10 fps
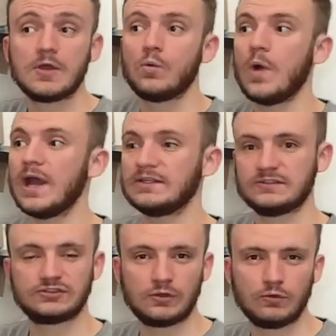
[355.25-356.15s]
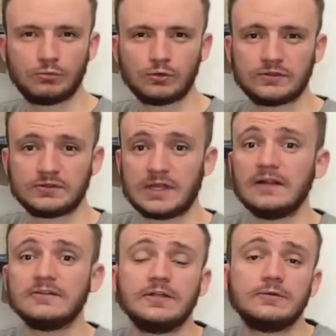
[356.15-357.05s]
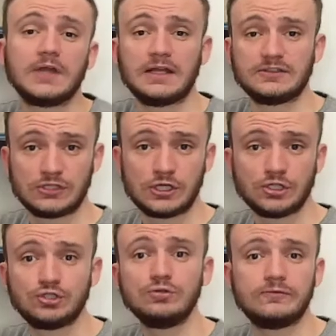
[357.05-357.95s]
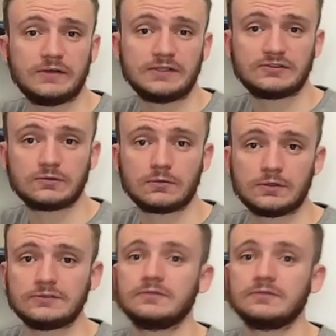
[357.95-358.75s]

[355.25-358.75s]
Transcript: Why is it so important? I will tell you guys two fun stories.